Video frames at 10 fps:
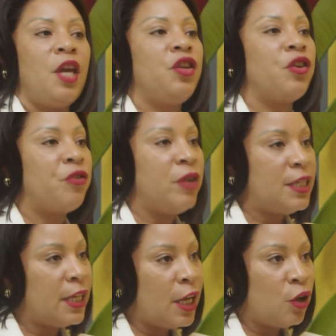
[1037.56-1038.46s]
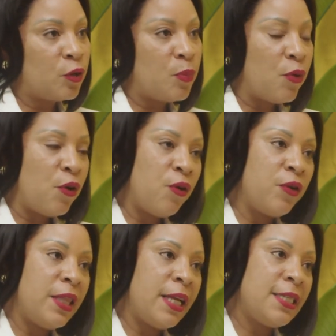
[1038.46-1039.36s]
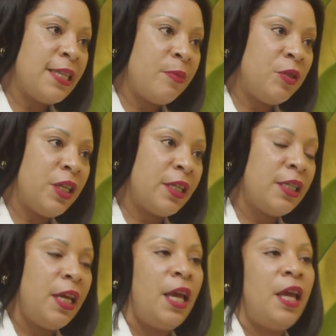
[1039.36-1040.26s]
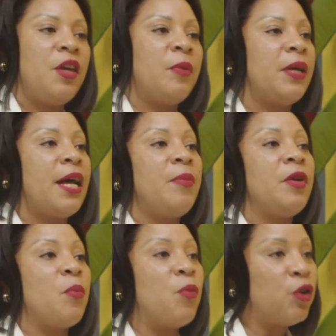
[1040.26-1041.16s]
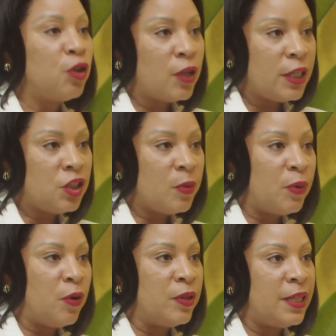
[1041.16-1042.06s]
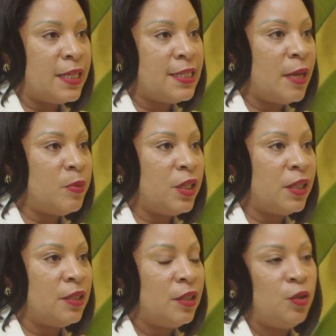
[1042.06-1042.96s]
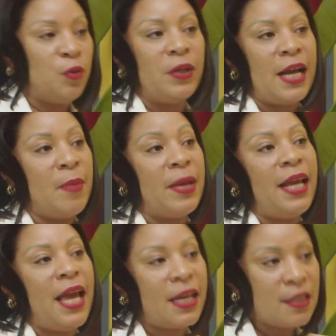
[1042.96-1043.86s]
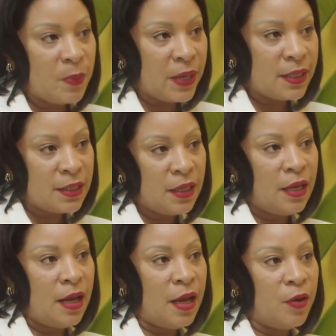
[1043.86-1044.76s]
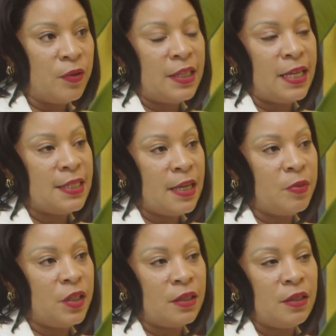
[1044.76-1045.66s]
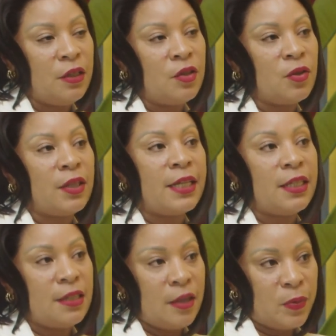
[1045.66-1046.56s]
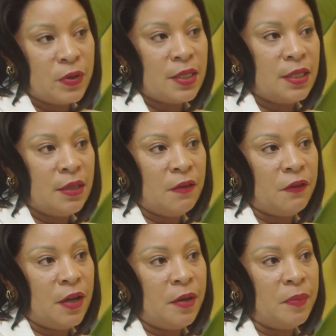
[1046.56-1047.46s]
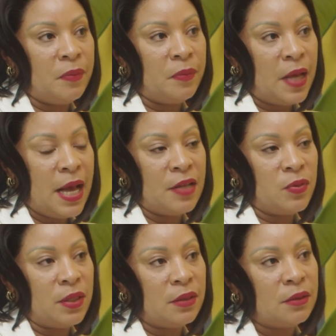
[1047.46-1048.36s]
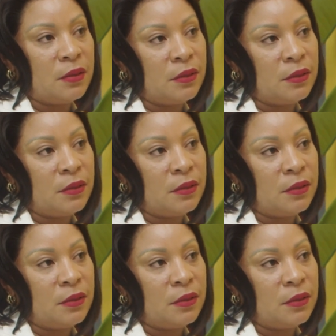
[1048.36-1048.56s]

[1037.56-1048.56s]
you're reading a lot more on that subject, you're becoming more knowledgeable on that subject, you become an expert on that subject. So that is a positive as well.